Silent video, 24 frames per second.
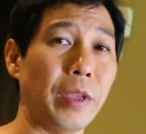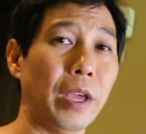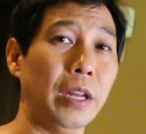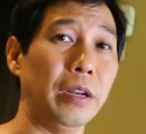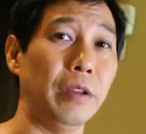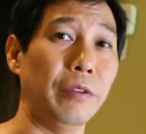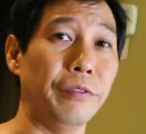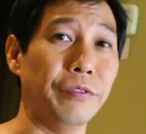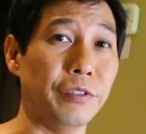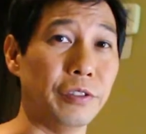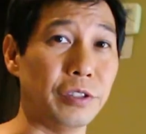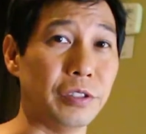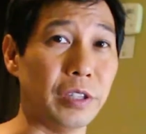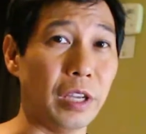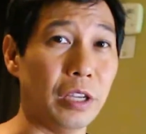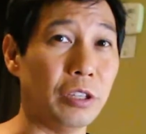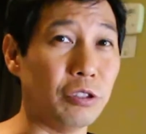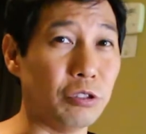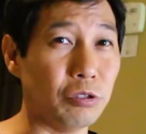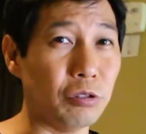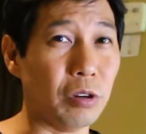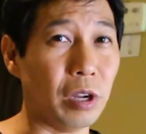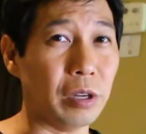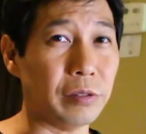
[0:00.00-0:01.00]
And if you stay
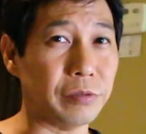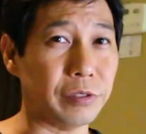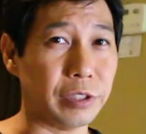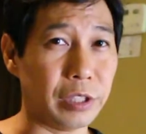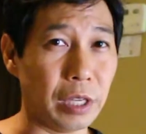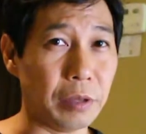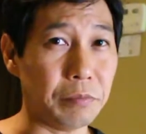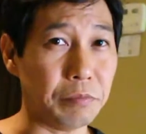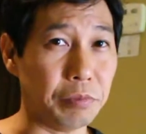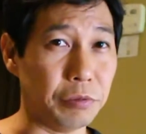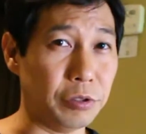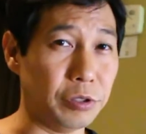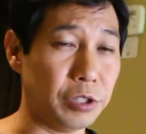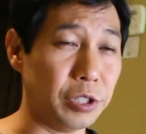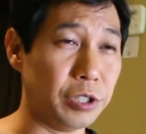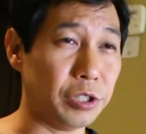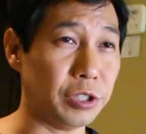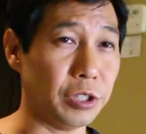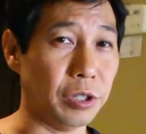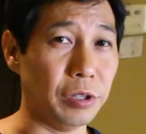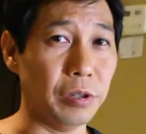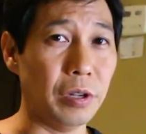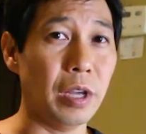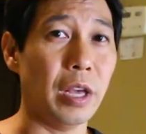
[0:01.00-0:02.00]
too long in the same
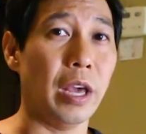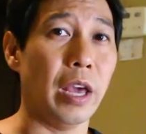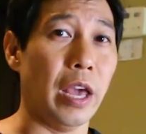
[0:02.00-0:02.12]
position,